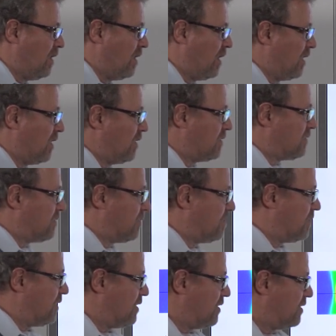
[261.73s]
And
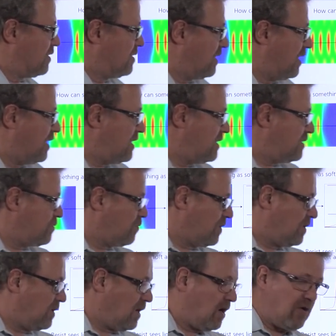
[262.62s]
in the days
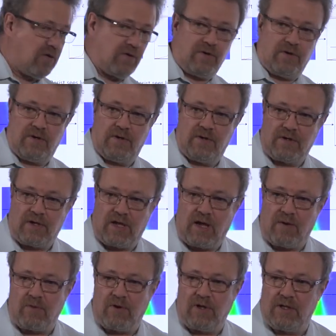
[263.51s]
when our
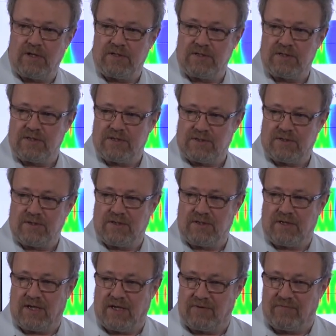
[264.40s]
camera lenses
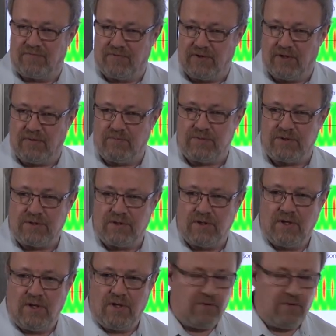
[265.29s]
still had films,